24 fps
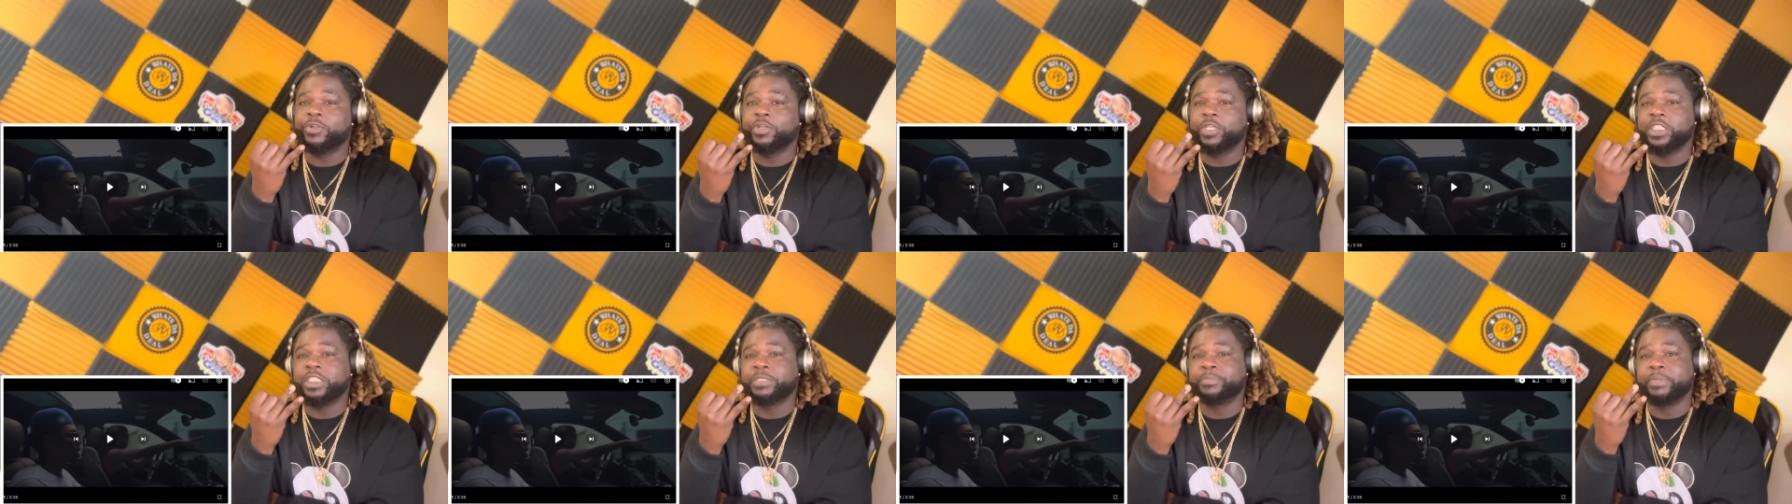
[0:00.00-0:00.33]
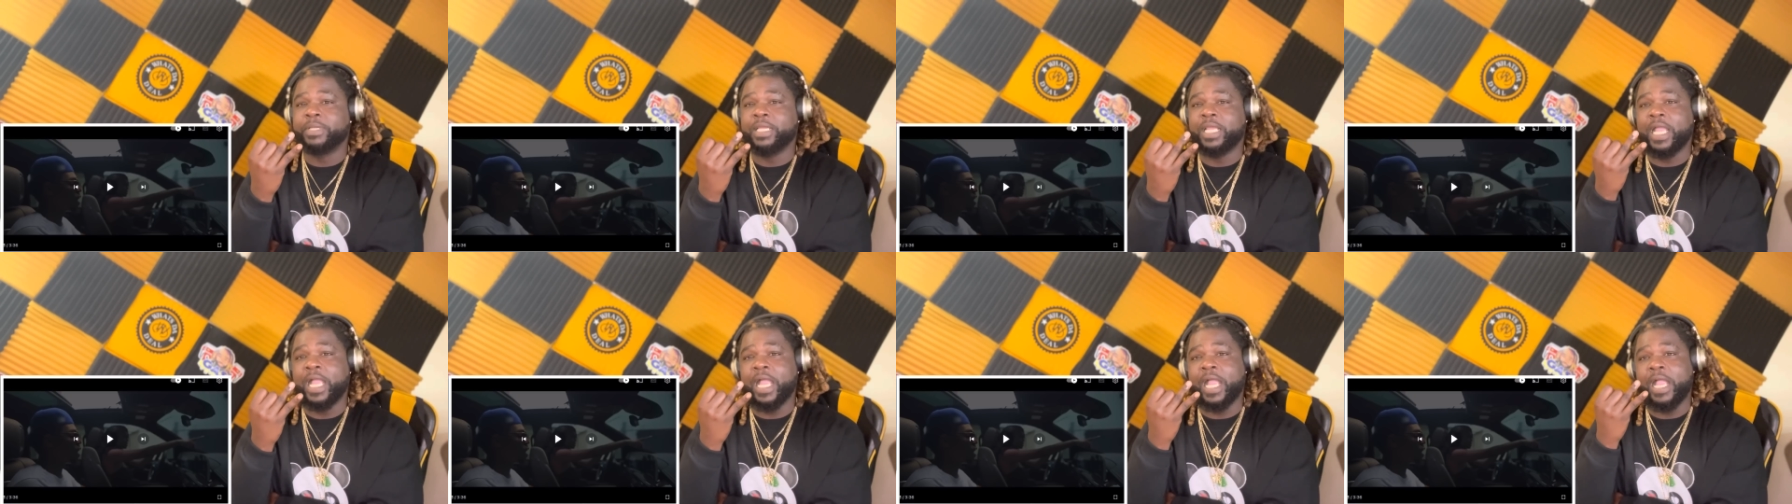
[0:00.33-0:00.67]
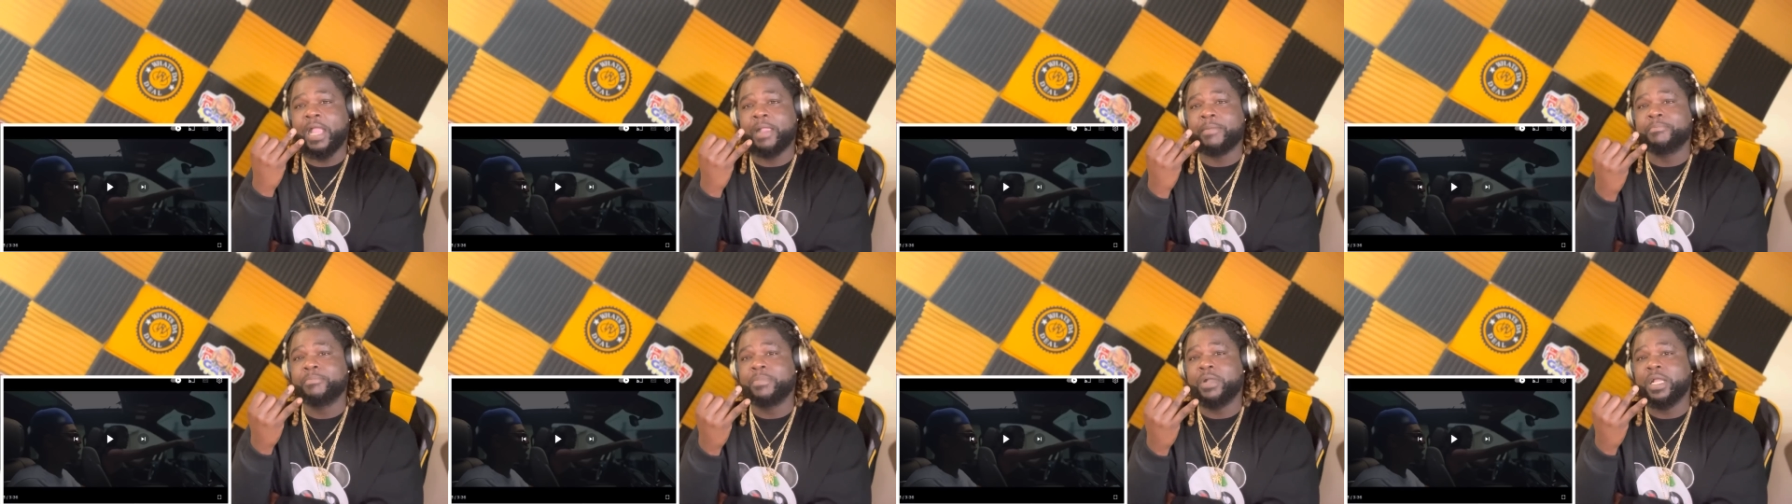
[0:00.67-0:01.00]
it's
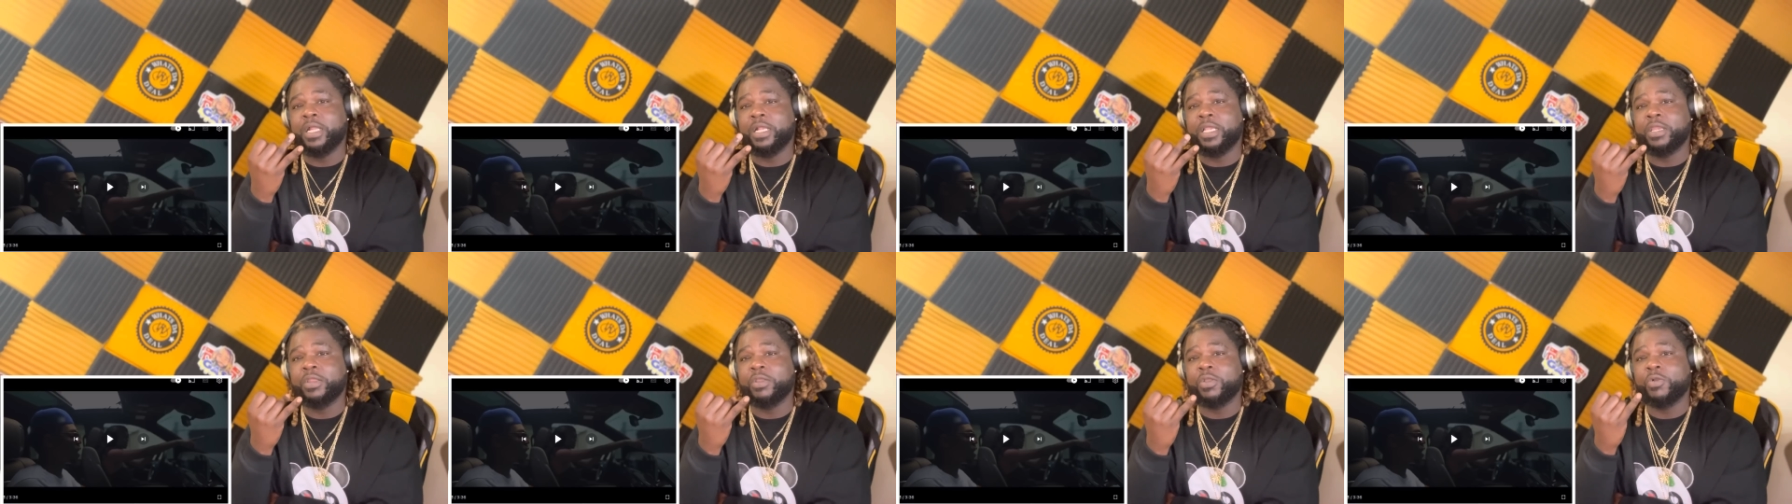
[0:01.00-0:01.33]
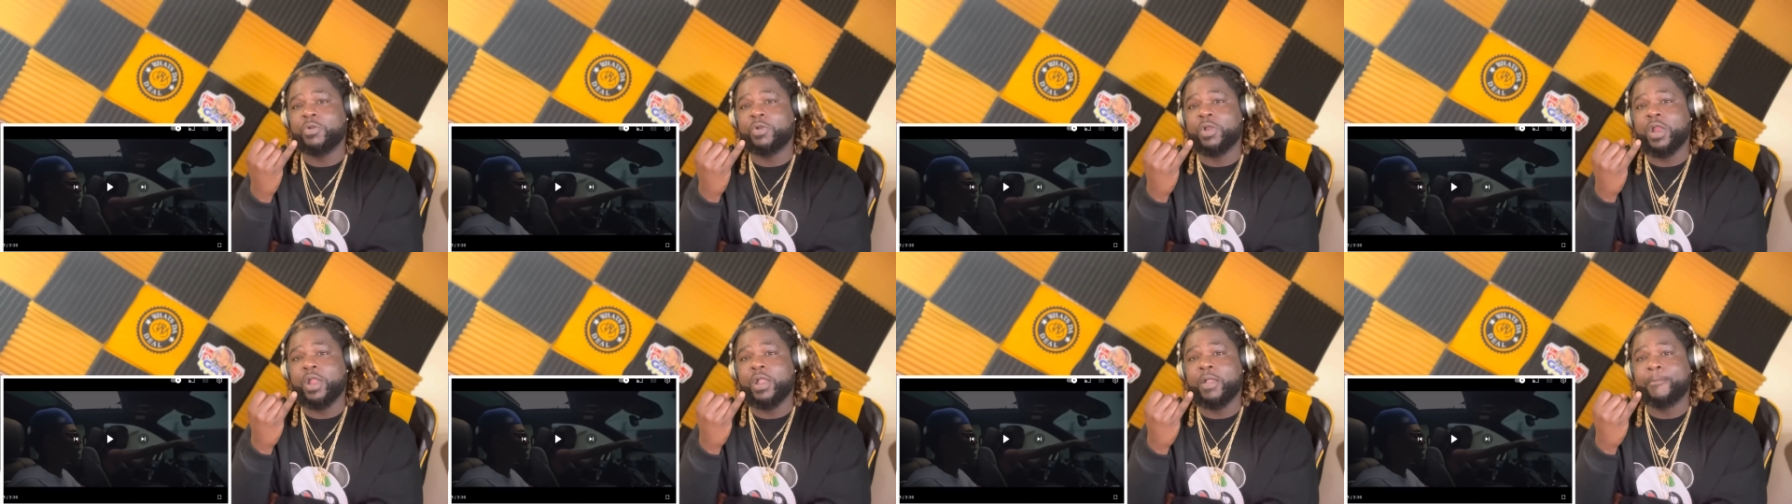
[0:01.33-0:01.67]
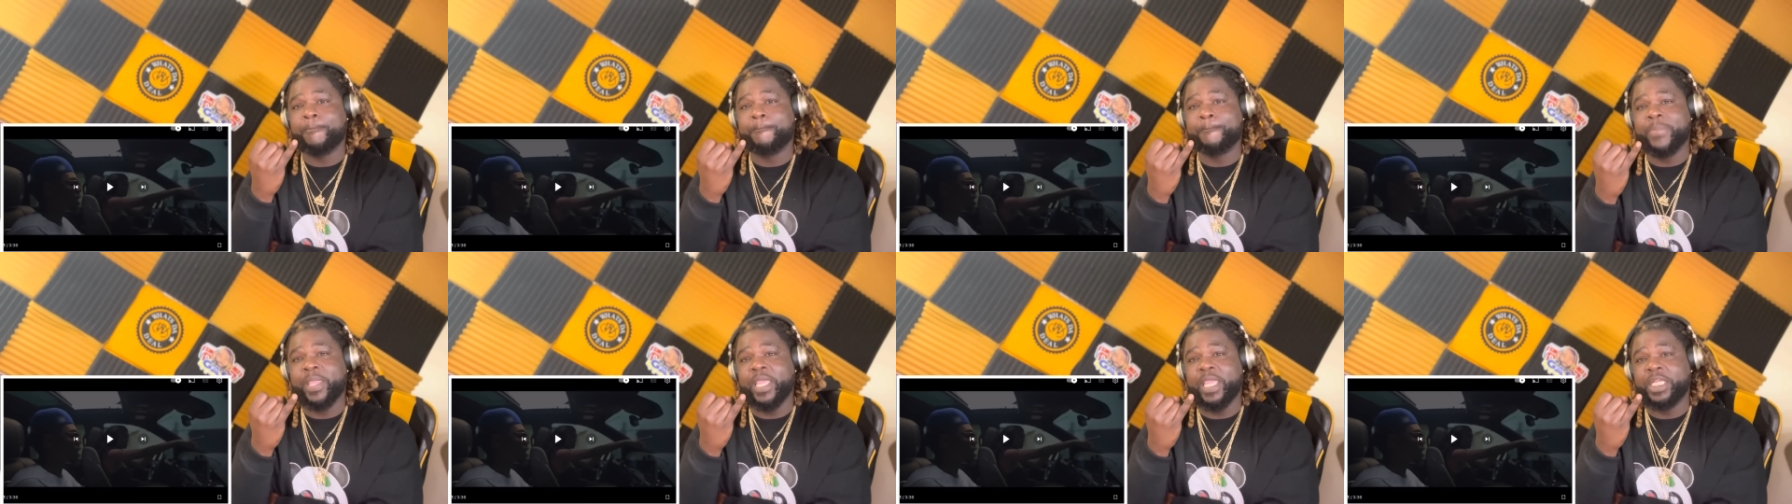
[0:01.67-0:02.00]
behind money or a
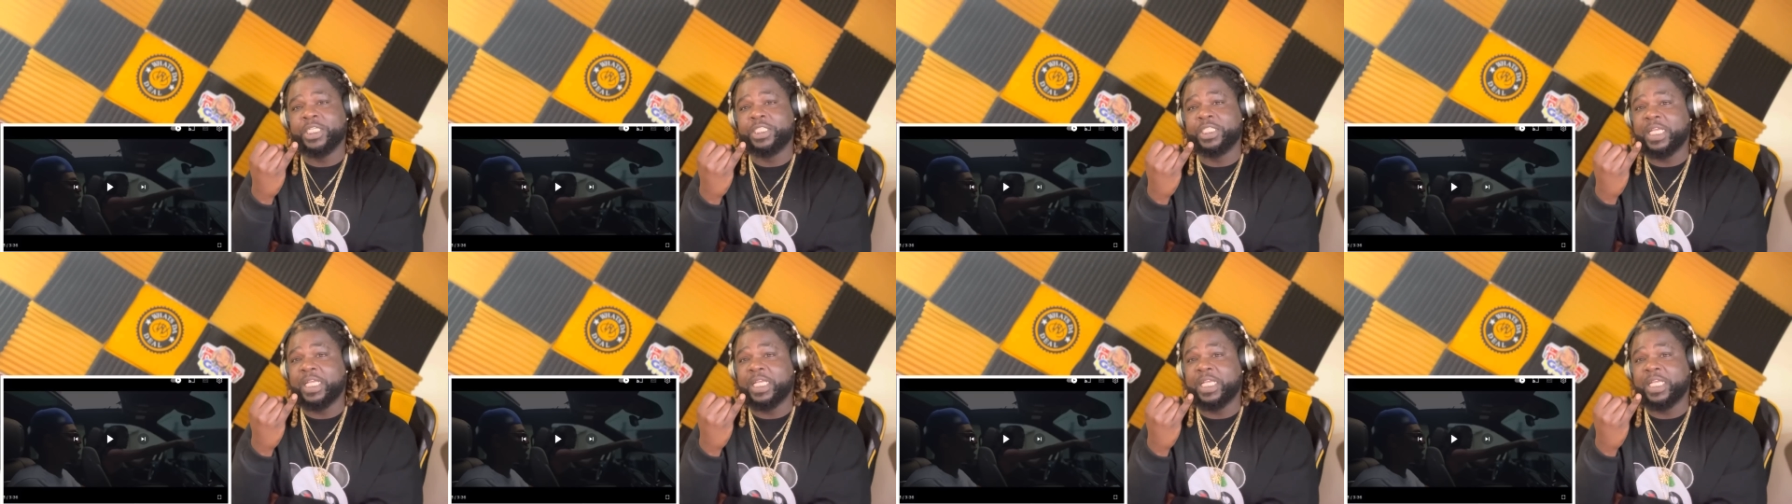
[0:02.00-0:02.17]
bitch.